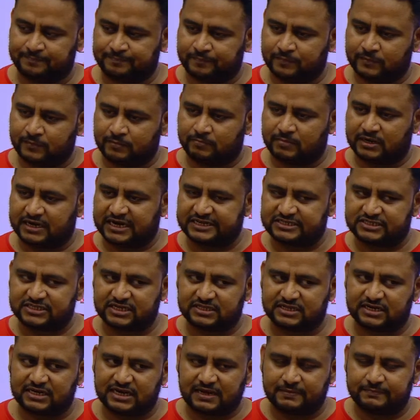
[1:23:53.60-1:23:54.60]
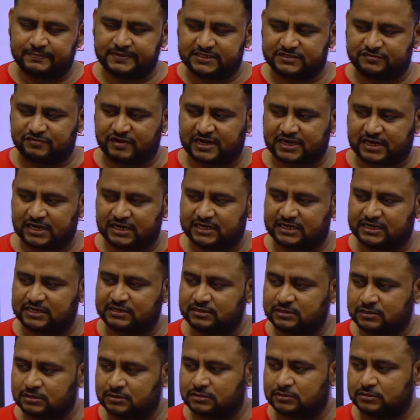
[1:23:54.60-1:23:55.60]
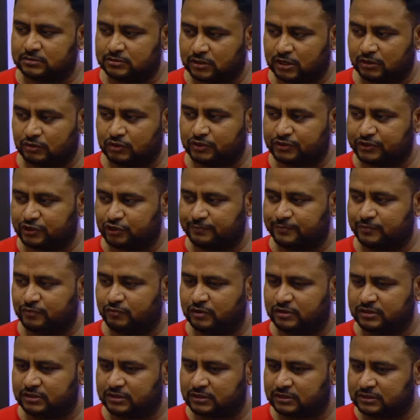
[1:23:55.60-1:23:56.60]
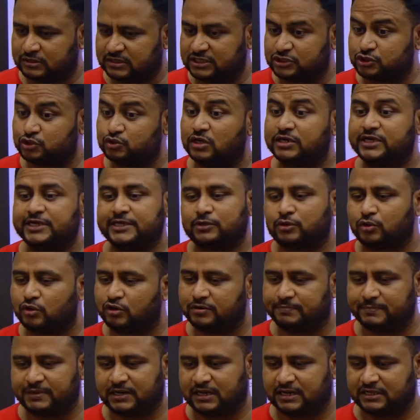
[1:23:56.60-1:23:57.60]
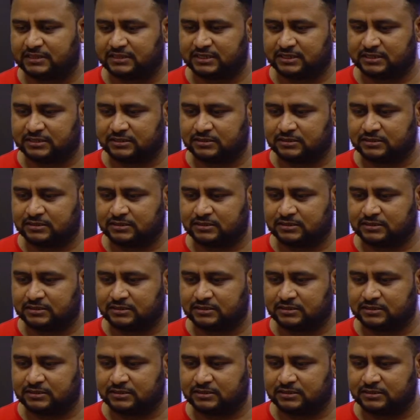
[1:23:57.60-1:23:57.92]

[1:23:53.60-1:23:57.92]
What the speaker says: But I say that I am this faculty, you have to give me vote. They should not include me like that.